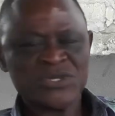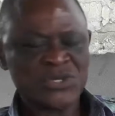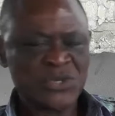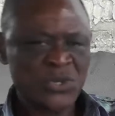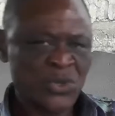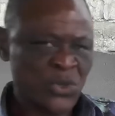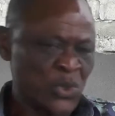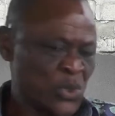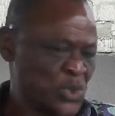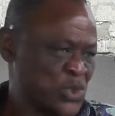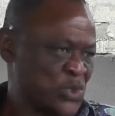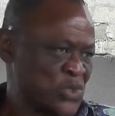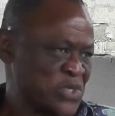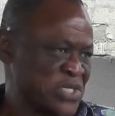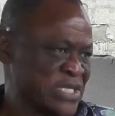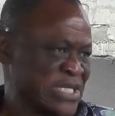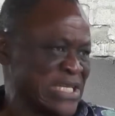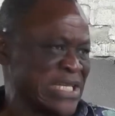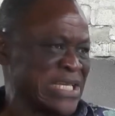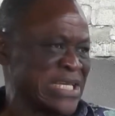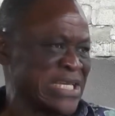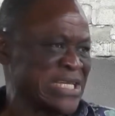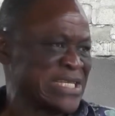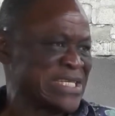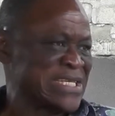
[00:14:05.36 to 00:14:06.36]
to go to
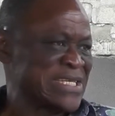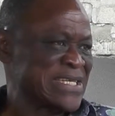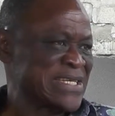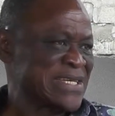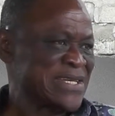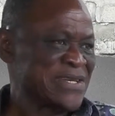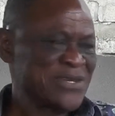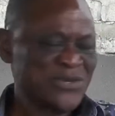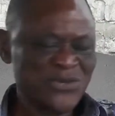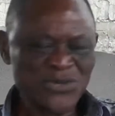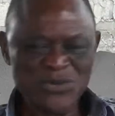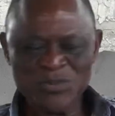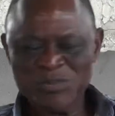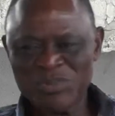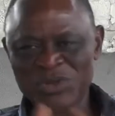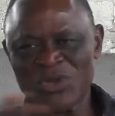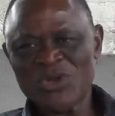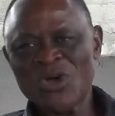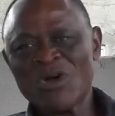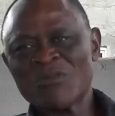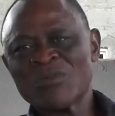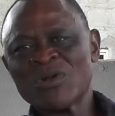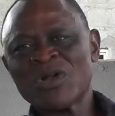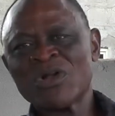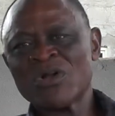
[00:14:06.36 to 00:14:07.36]
Senate, to
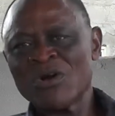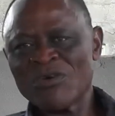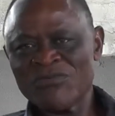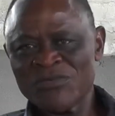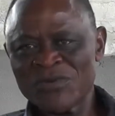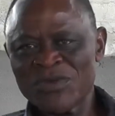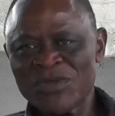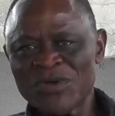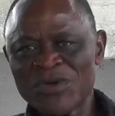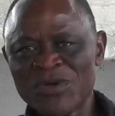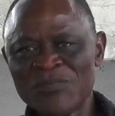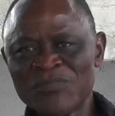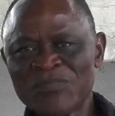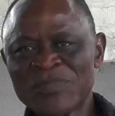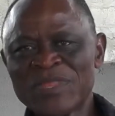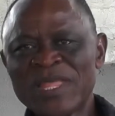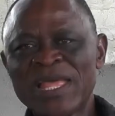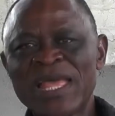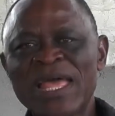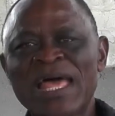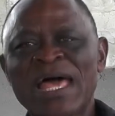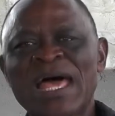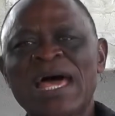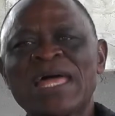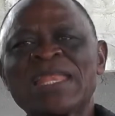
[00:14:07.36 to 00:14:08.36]
become governor.
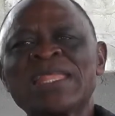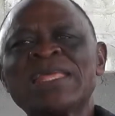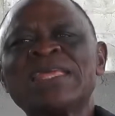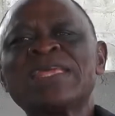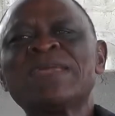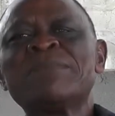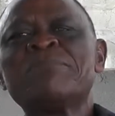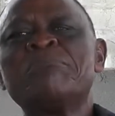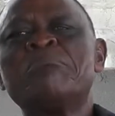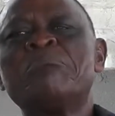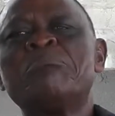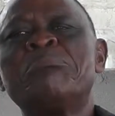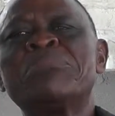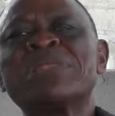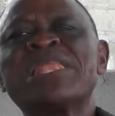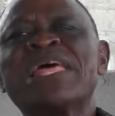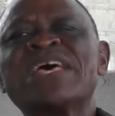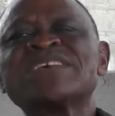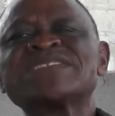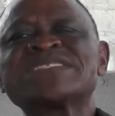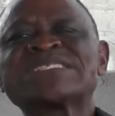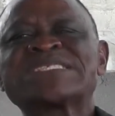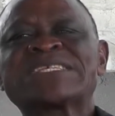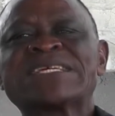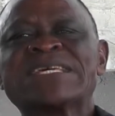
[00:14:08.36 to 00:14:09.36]
And he
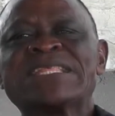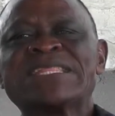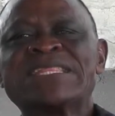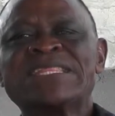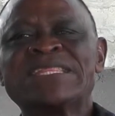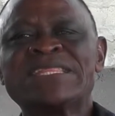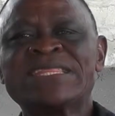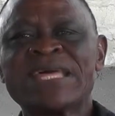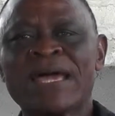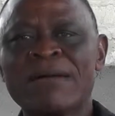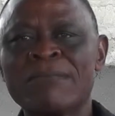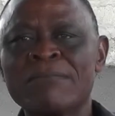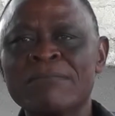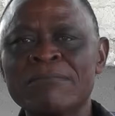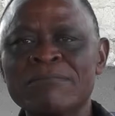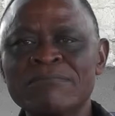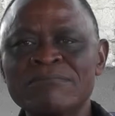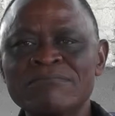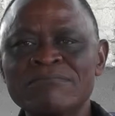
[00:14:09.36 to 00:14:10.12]
blessed them.